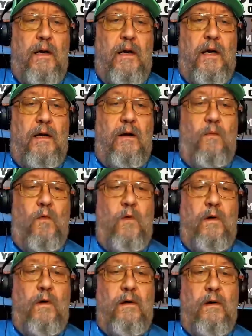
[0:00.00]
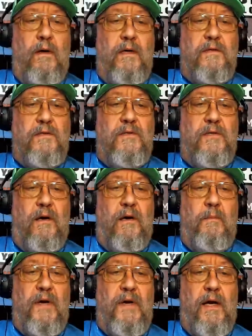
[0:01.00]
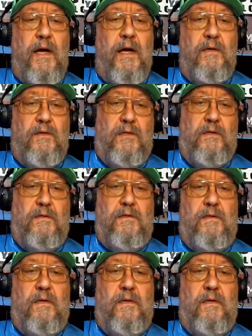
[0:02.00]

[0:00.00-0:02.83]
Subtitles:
And the winner is Jeremy Hedges.